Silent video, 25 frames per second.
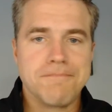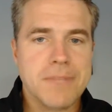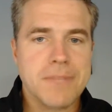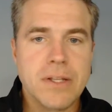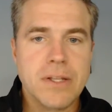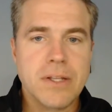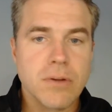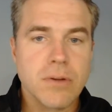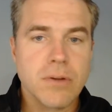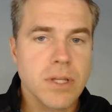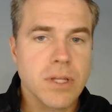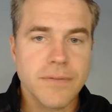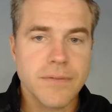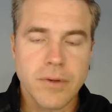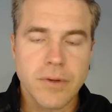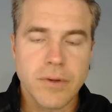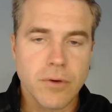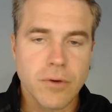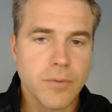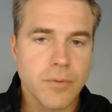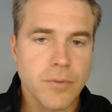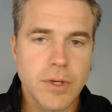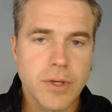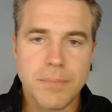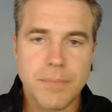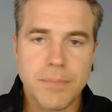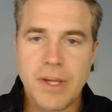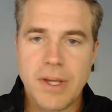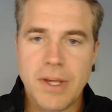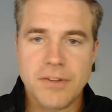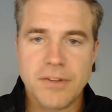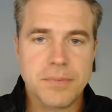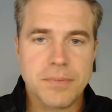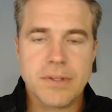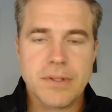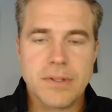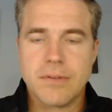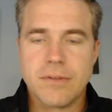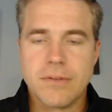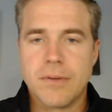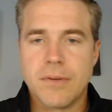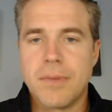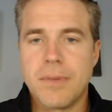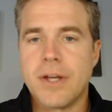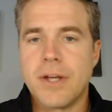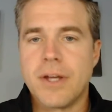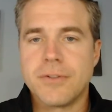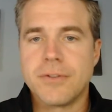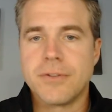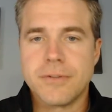in your living room, in your basement, in your
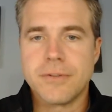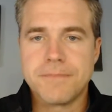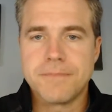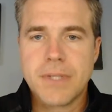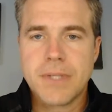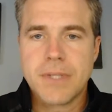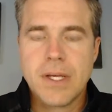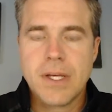bedroom.